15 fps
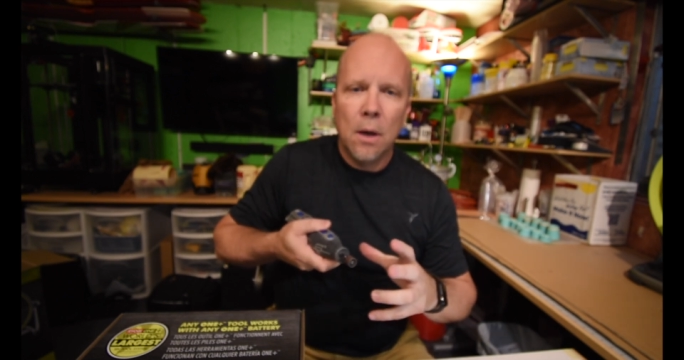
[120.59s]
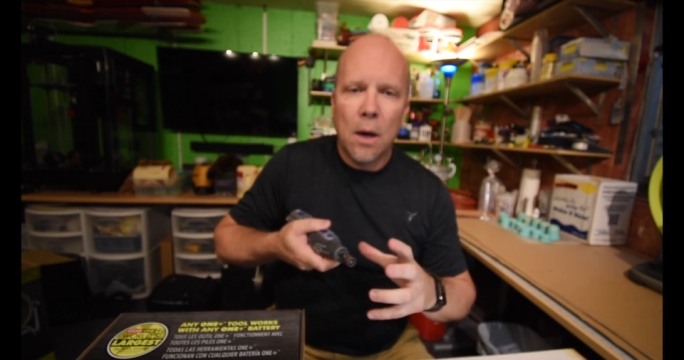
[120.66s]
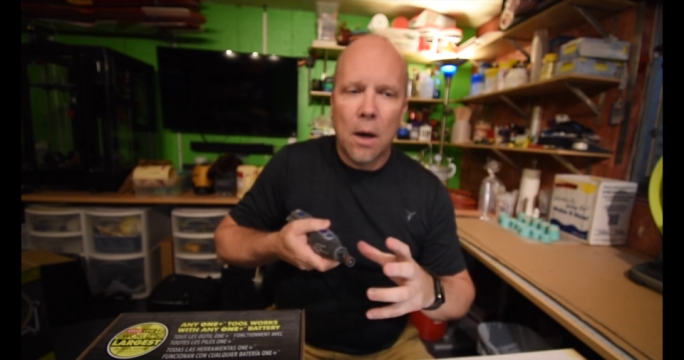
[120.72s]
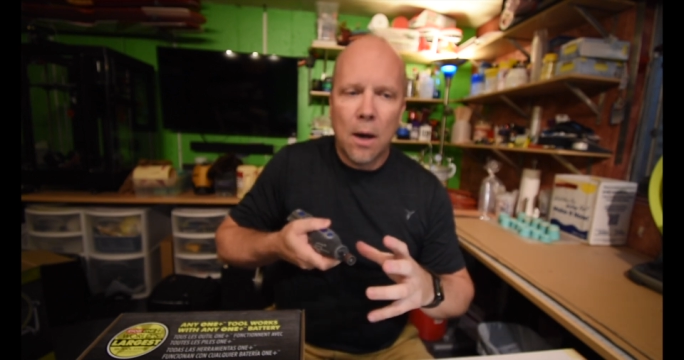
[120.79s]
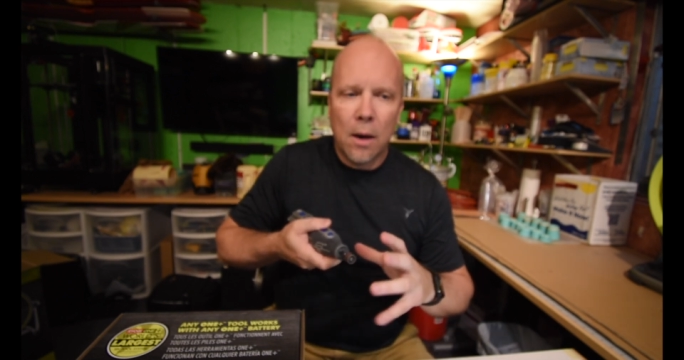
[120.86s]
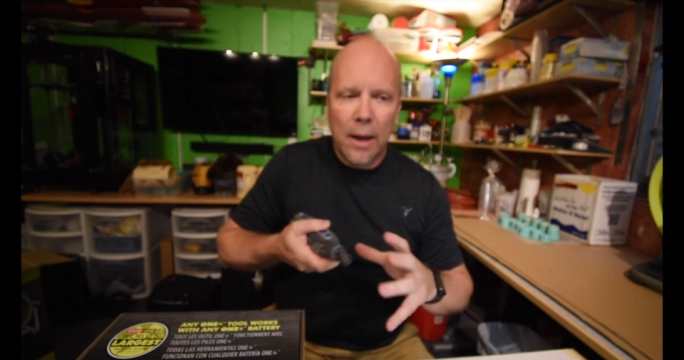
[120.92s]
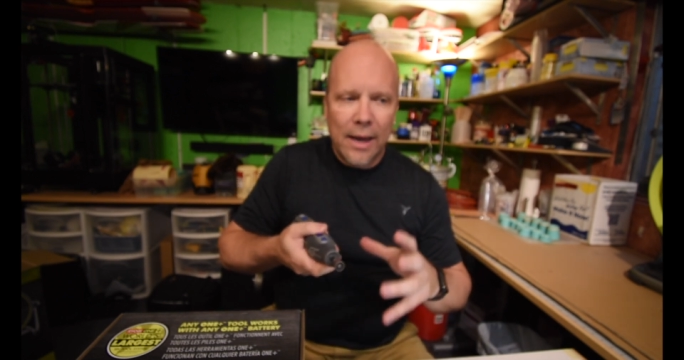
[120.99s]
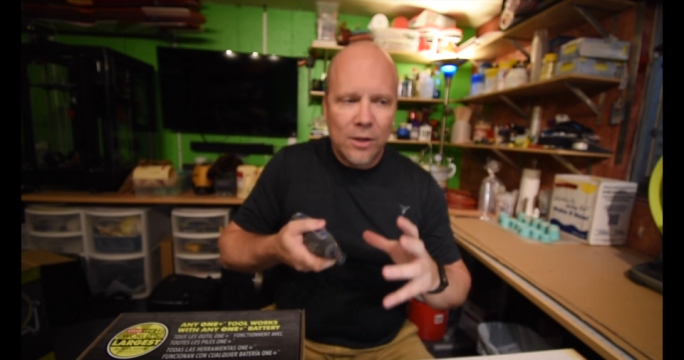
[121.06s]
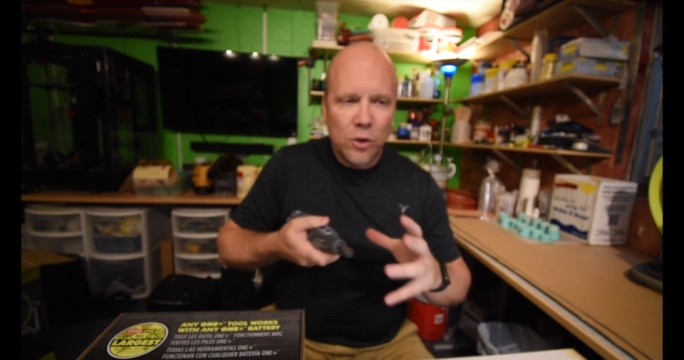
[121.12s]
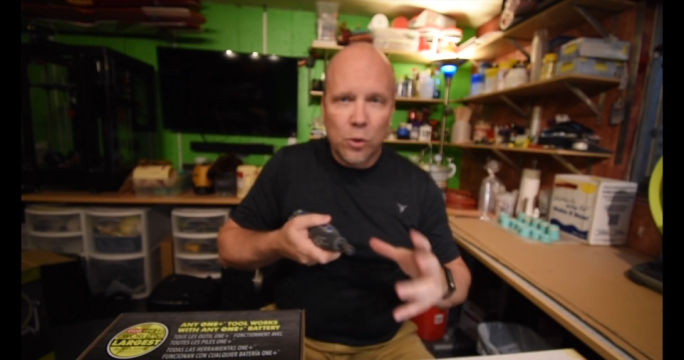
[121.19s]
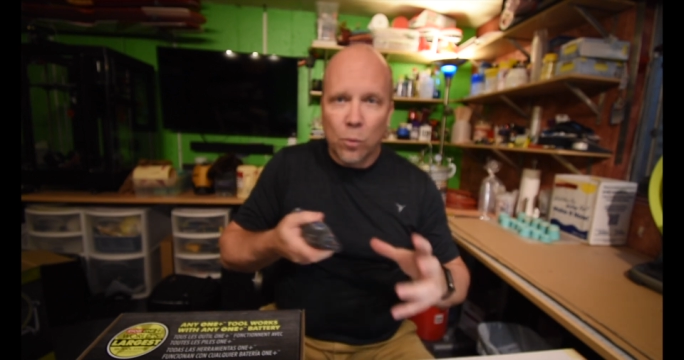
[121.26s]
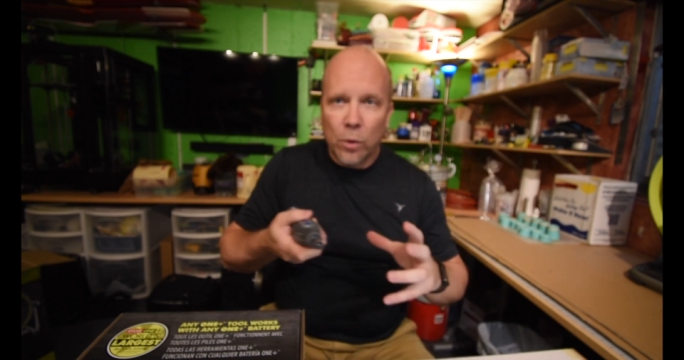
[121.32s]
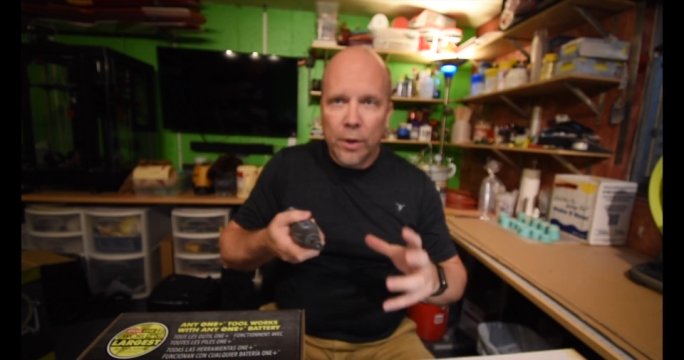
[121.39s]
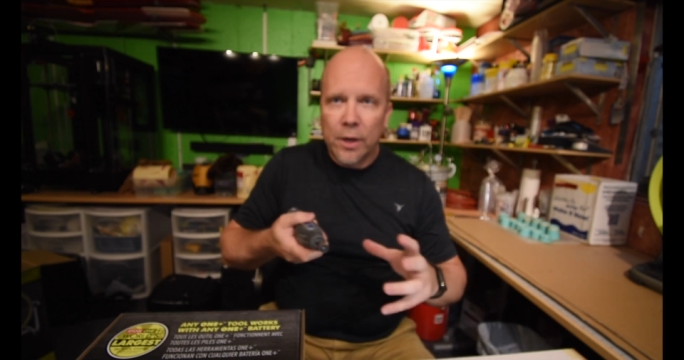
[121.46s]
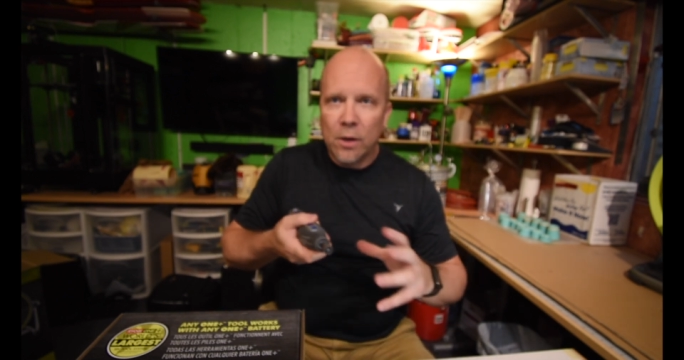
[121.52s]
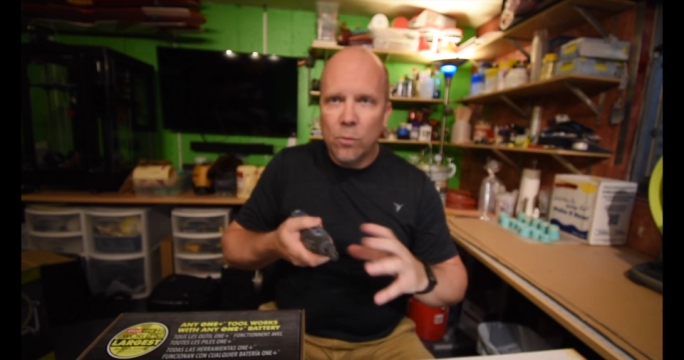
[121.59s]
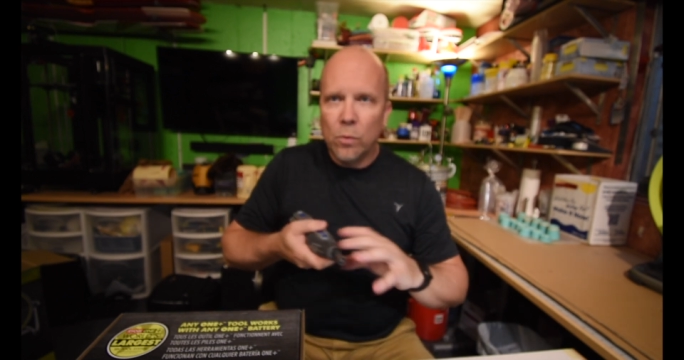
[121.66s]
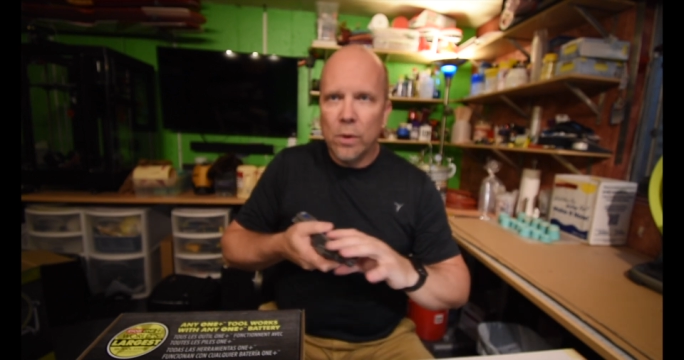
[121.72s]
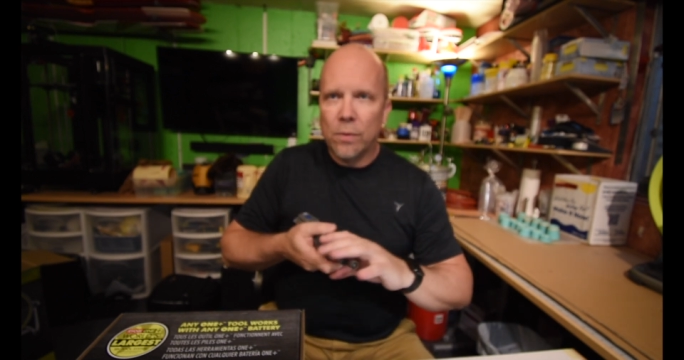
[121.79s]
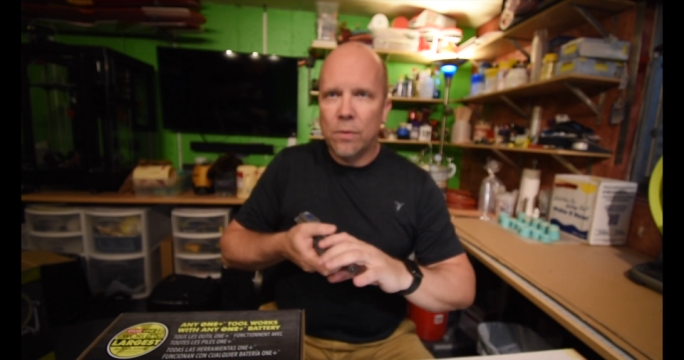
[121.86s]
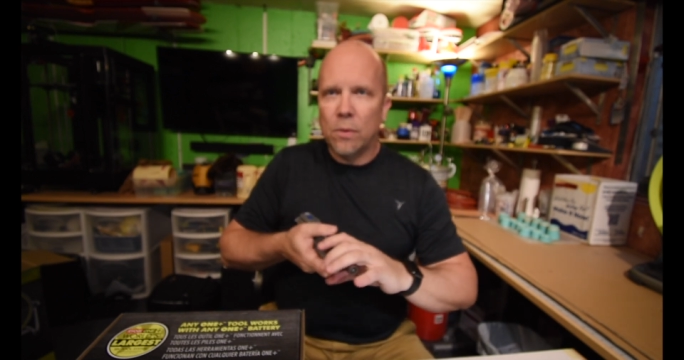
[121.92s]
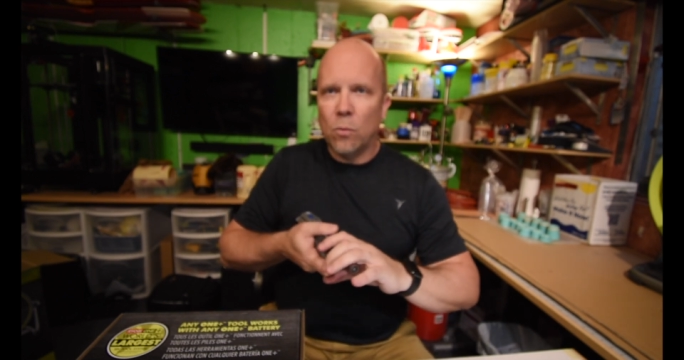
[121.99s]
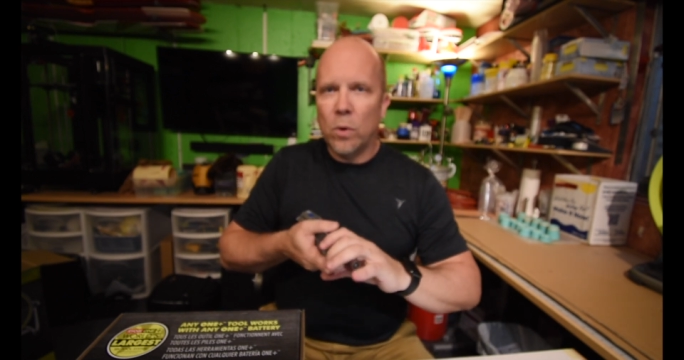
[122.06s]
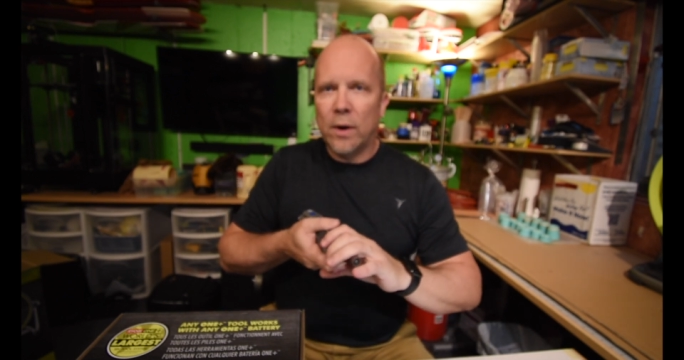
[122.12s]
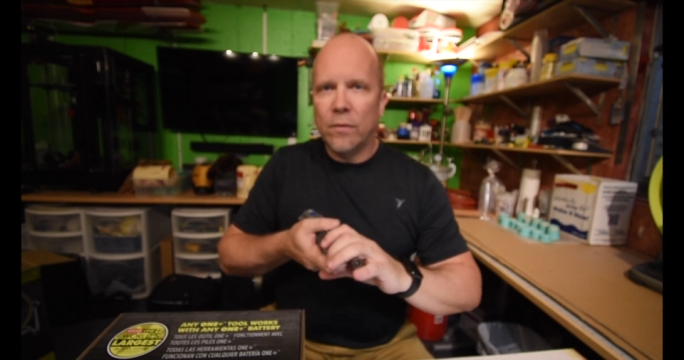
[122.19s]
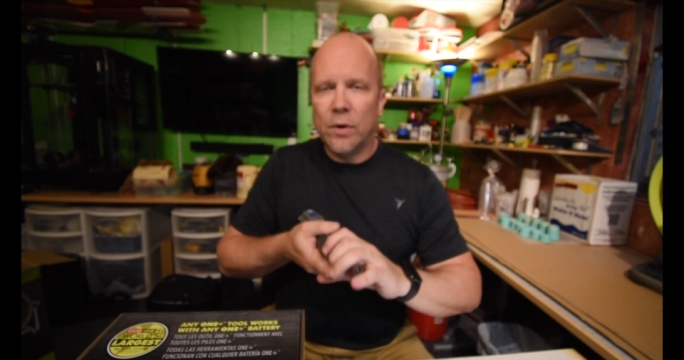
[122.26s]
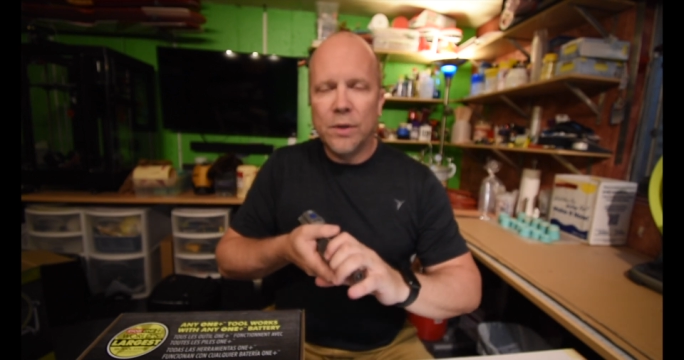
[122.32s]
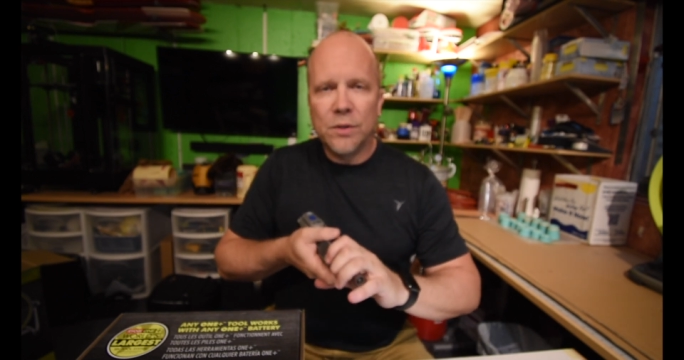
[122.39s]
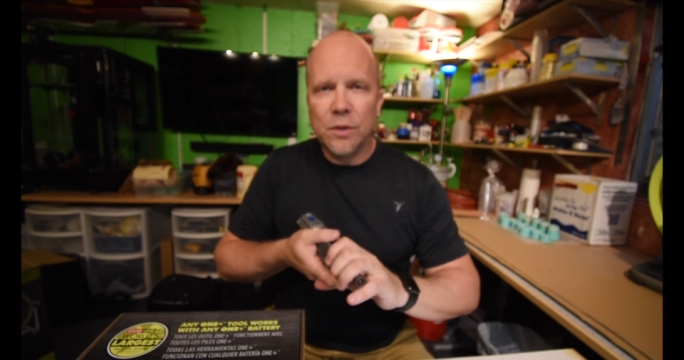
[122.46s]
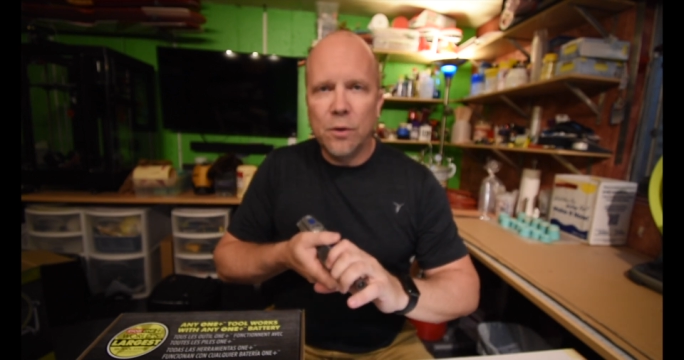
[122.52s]
as you're working with
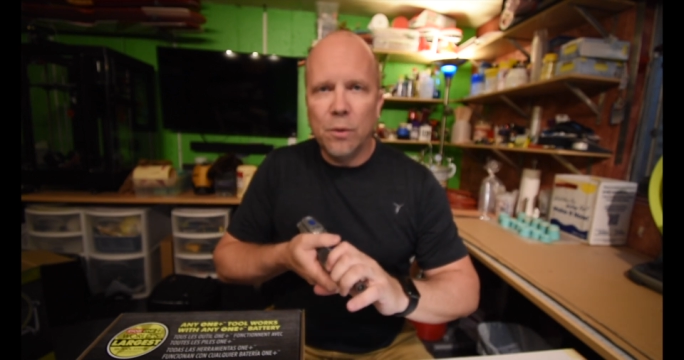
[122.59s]
whatever it is